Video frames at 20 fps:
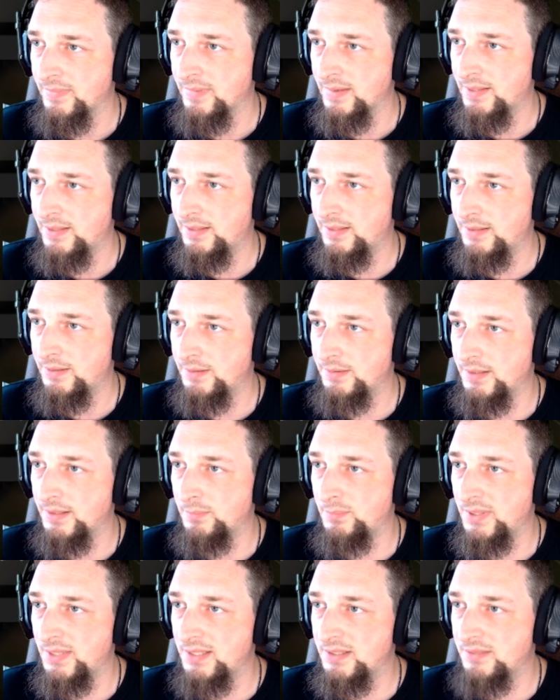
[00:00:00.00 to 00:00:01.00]
Alright,
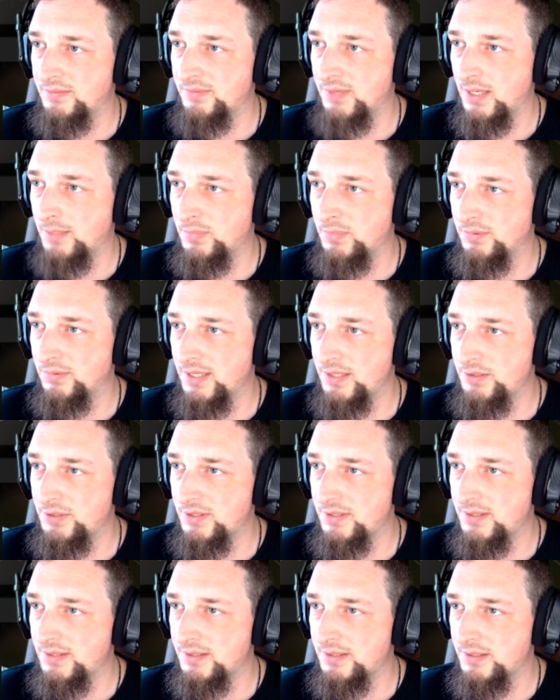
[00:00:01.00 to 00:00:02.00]
base of
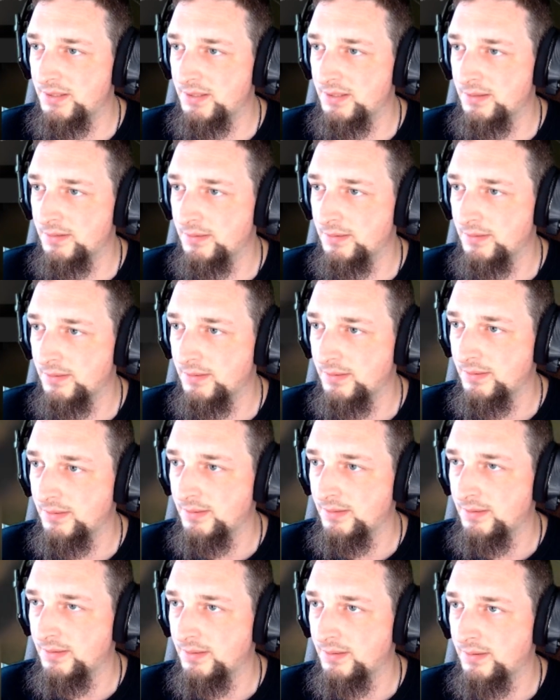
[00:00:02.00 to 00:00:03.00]
operations.
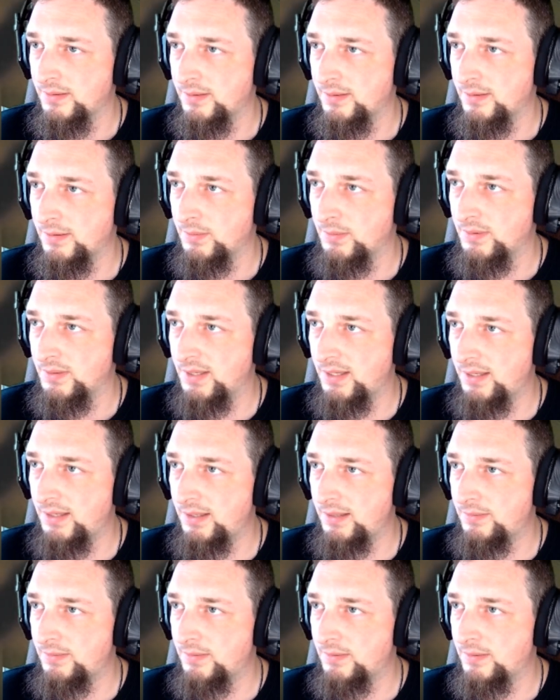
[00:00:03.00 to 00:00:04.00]

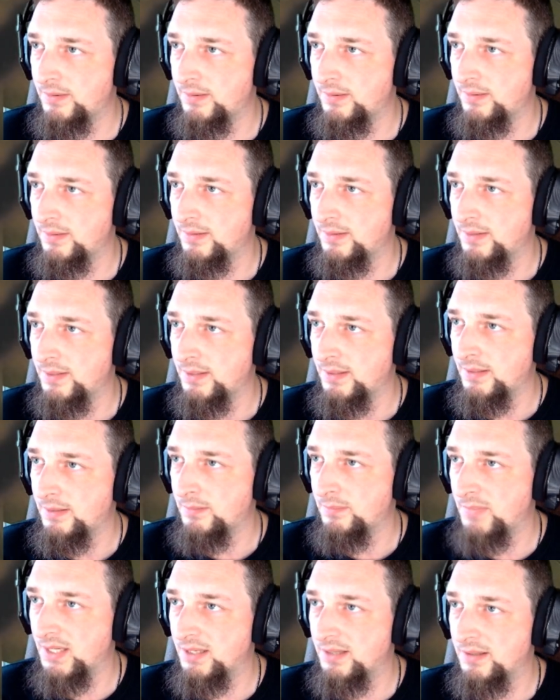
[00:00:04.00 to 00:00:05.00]
Okay.
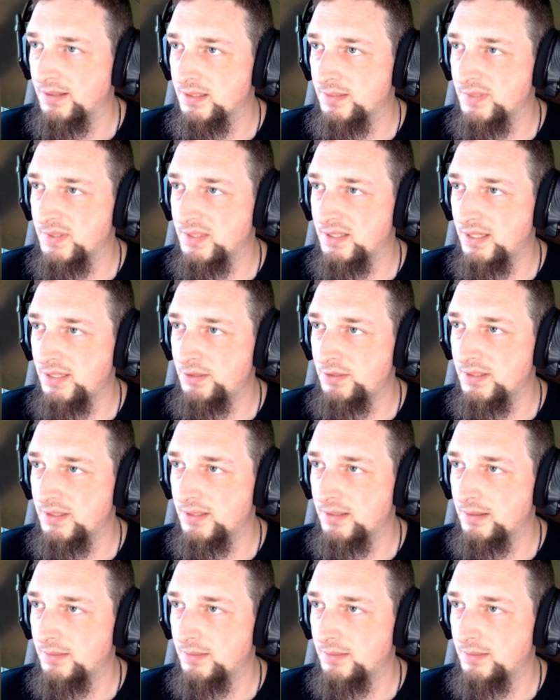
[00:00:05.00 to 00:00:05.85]
My customization is now